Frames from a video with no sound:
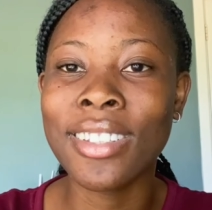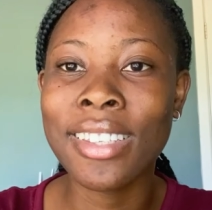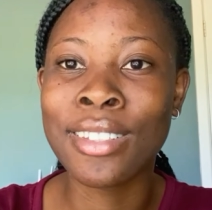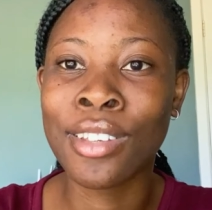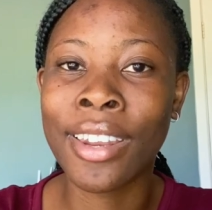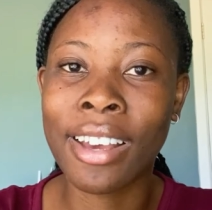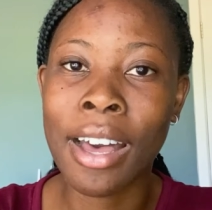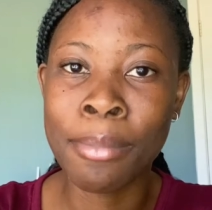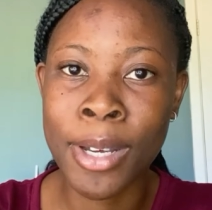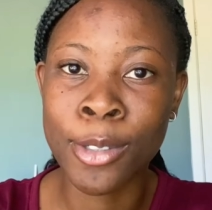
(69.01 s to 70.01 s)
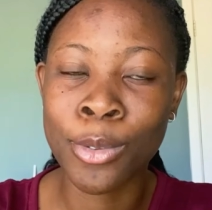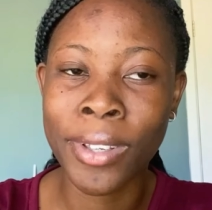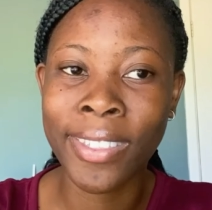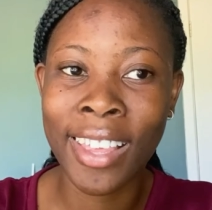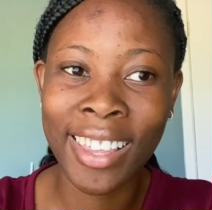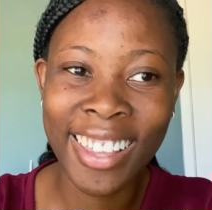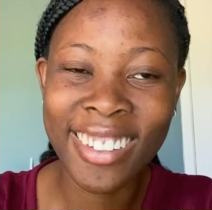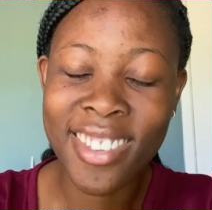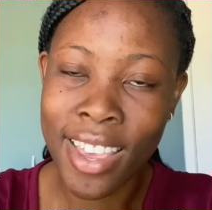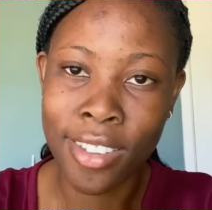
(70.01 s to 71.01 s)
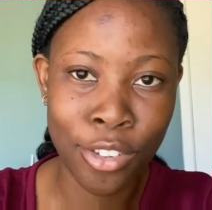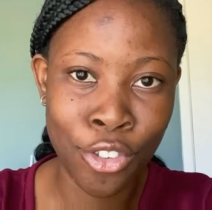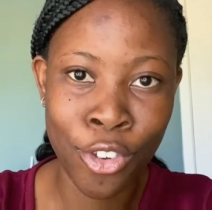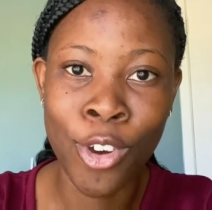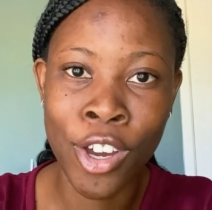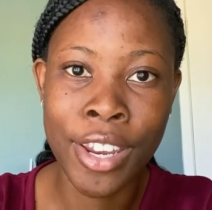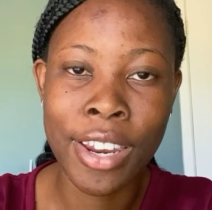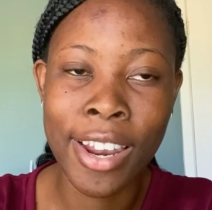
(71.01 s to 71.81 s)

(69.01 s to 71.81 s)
is going to come out, what they can test you on,